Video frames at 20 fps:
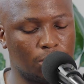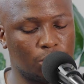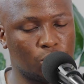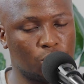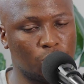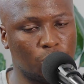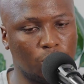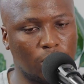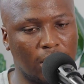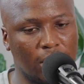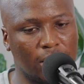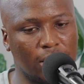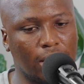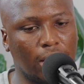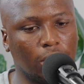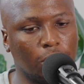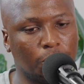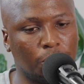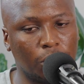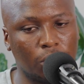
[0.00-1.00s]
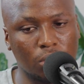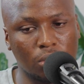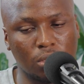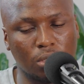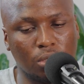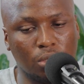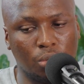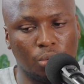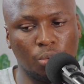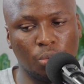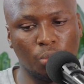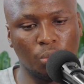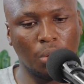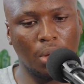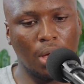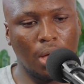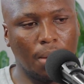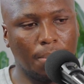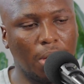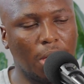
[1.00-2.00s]
to a young person who
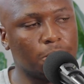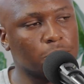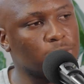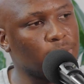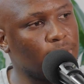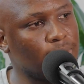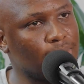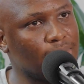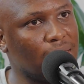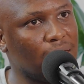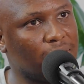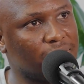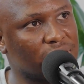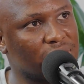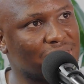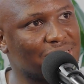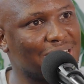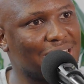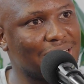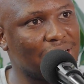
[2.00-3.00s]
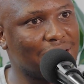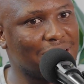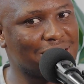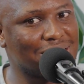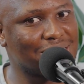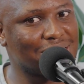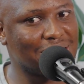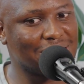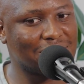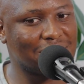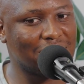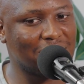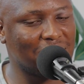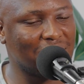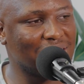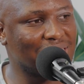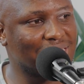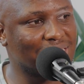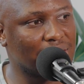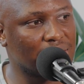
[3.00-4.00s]
perhaps maybe they have studied a certain
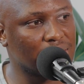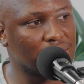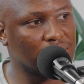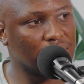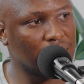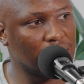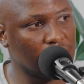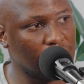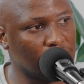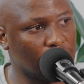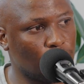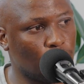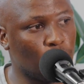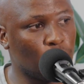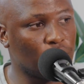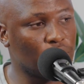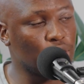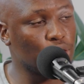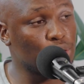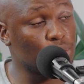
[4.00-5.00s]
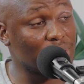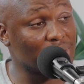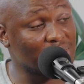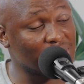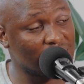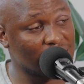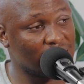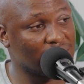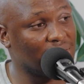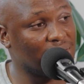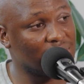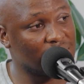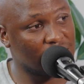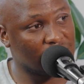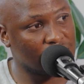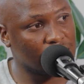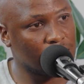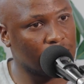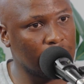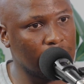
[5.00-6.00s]
industry or into a certain
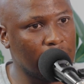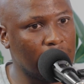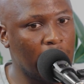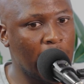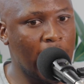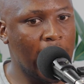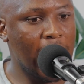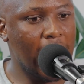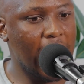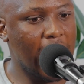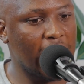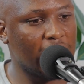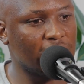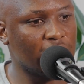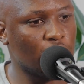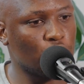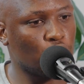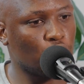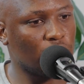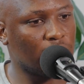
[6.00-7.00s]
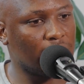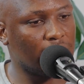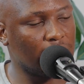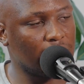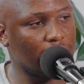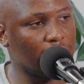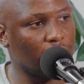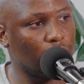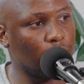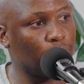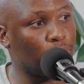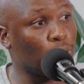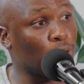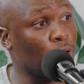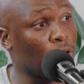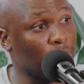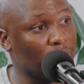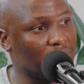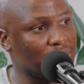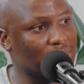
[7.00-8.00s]
industry and are not getting
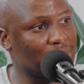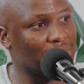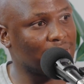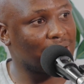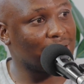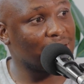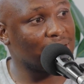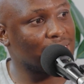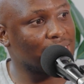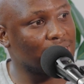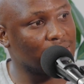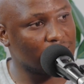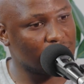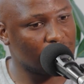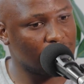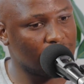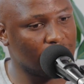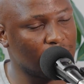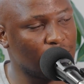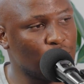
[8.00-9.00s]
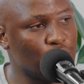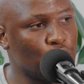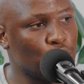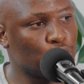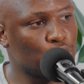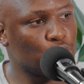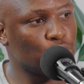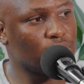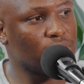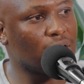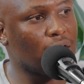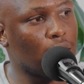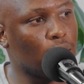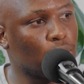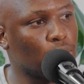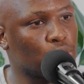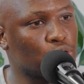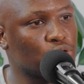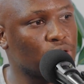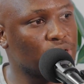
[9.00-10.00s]
employment in that industry, to now
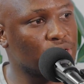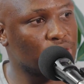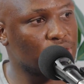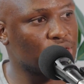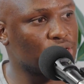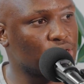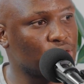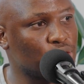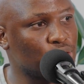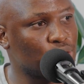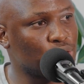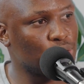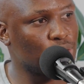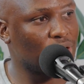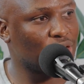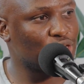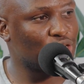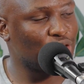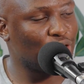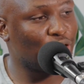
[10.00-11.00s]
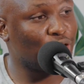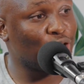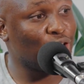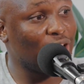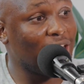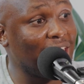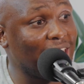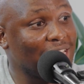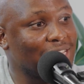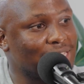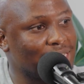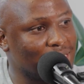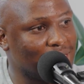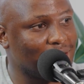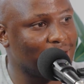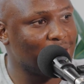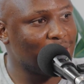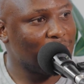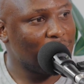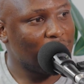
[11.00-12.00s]
transition to actually creating
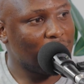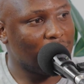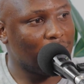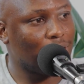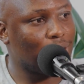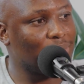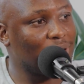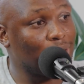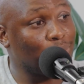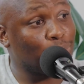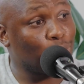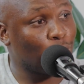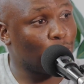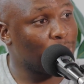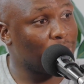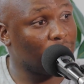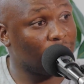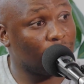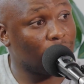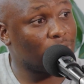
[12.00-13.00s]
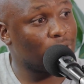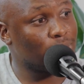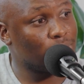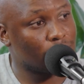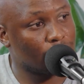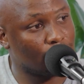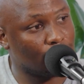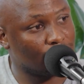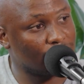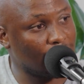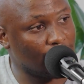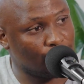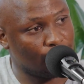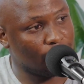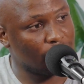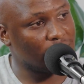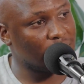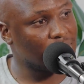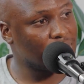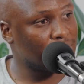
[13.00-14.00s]
employment for themselves like you
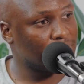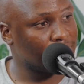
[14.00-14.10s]
did?